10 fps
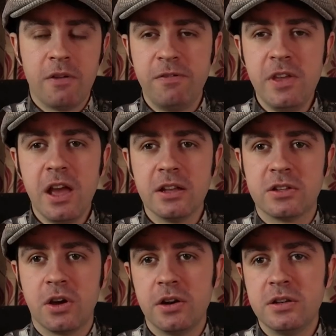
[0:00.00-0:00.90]
A
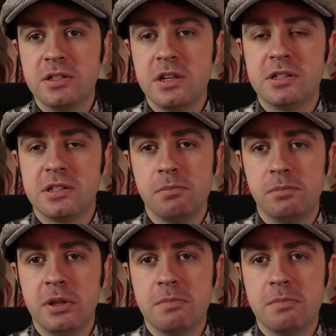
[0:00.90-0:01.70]
fiat currency simply